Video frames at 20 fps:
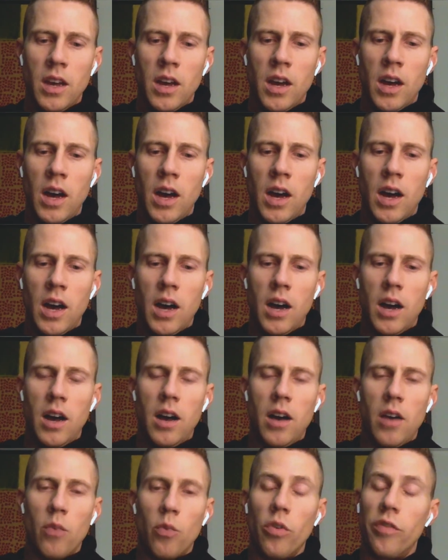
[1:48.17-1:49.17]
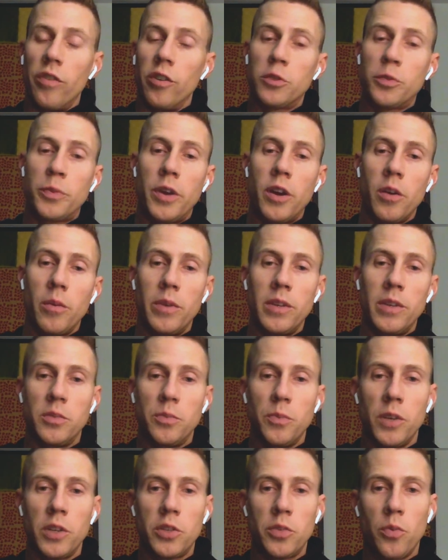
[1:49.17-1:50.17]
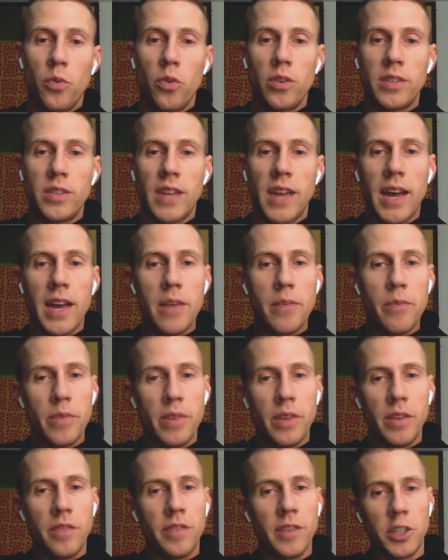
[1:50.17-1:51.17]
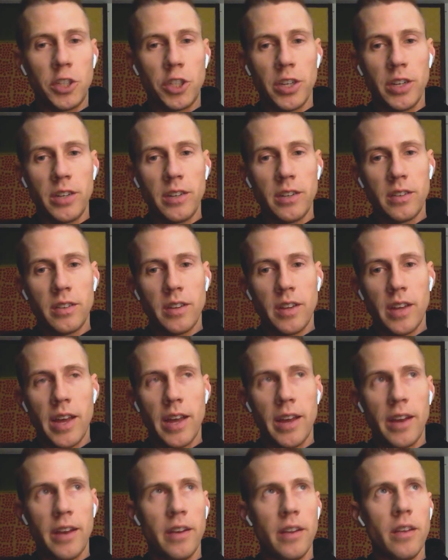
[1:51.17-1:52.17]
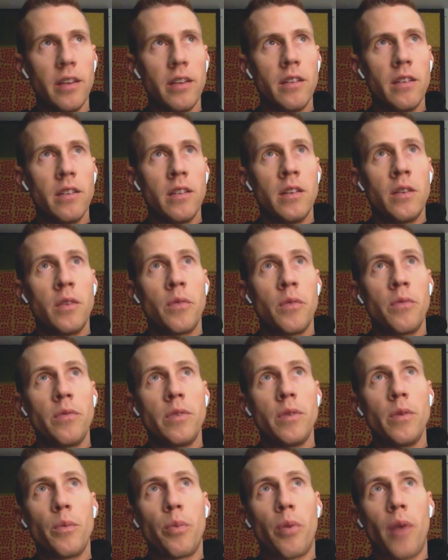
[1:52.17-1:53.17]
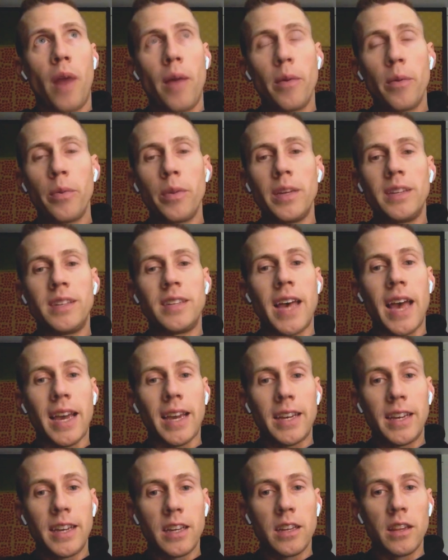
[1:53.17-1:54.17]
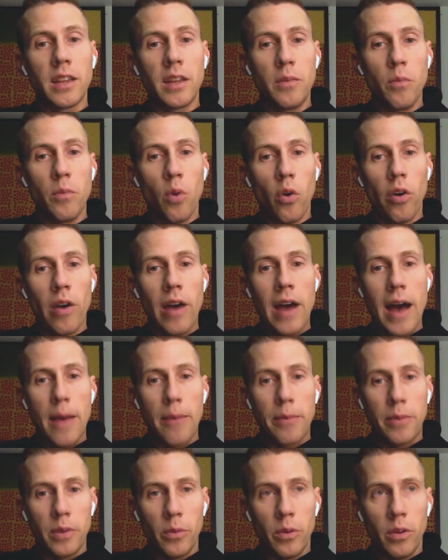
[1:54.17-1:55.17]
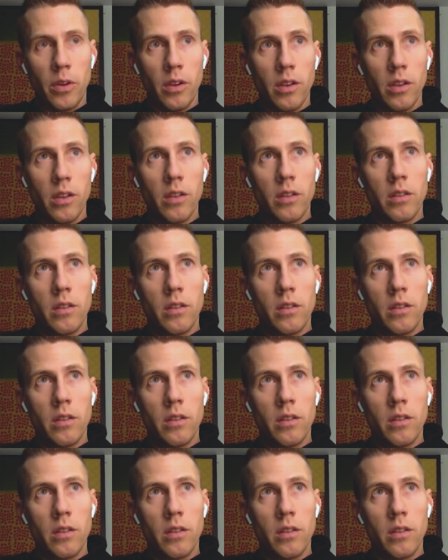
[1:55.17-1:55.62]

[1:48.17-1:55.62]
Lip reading: Reverse pyramid's much more time efficient and probably technically more optimal.